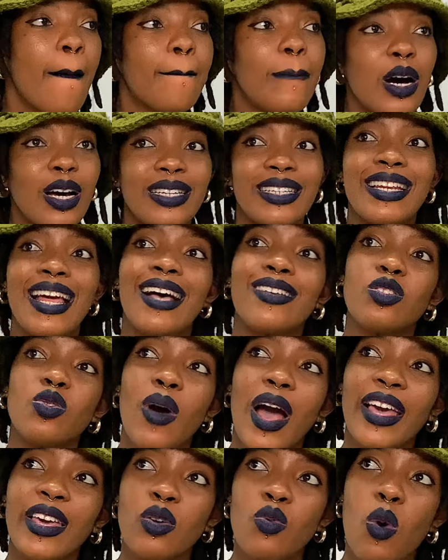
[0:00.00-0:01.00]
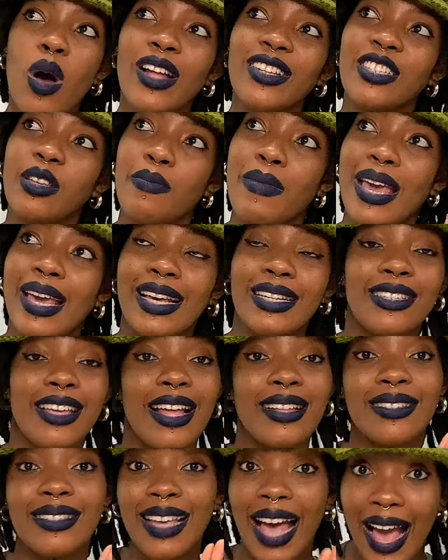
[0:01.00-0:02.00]
But that's why you want to make it
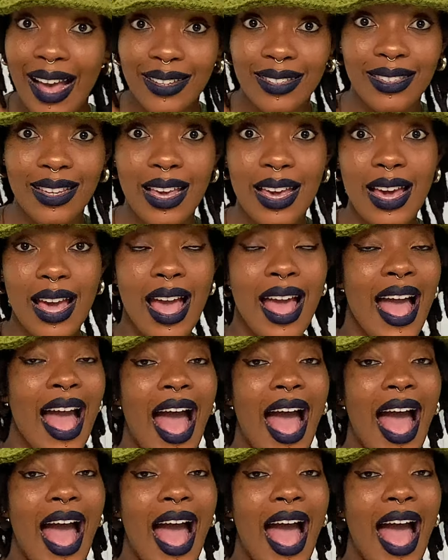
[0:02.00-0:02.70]
enticing